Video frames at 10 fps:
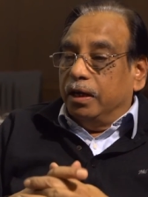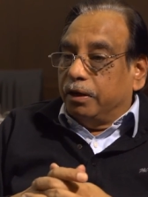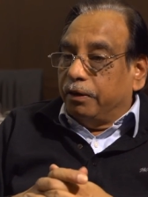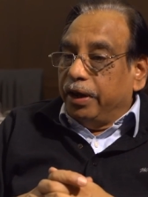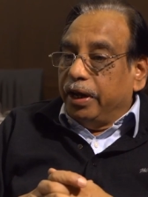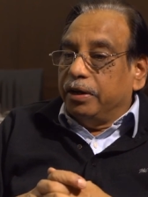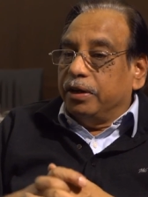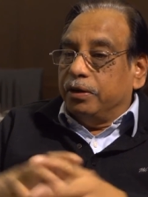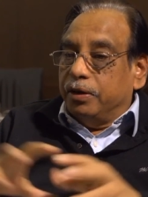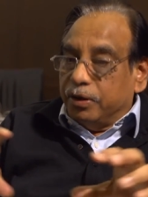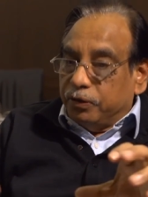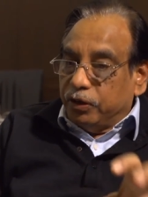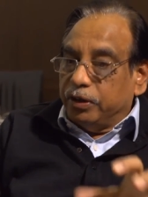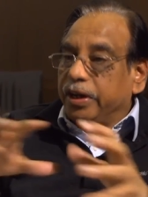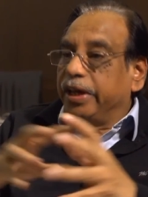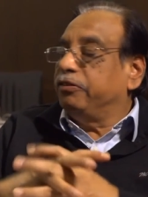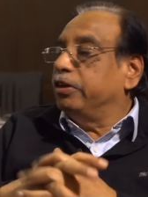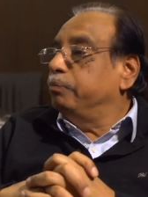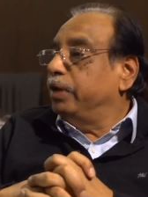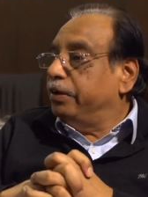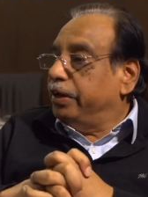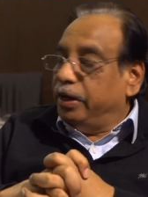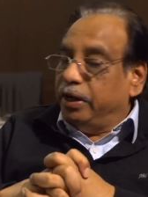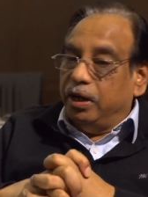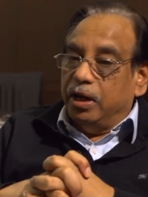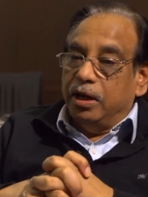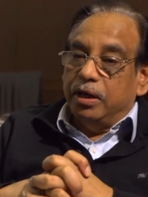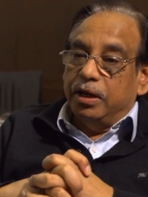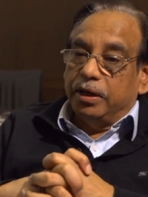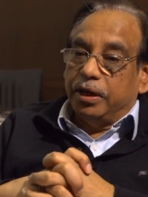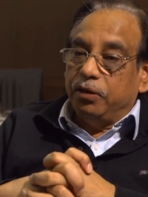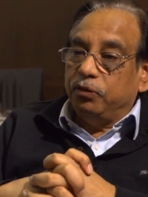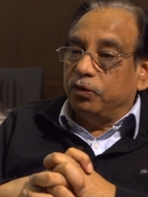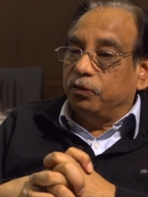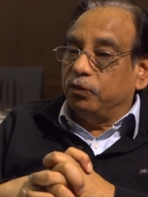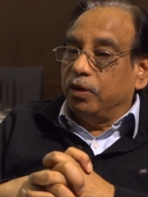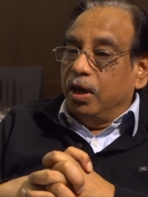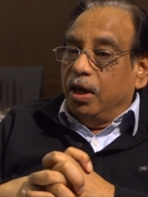created certain exemplary cases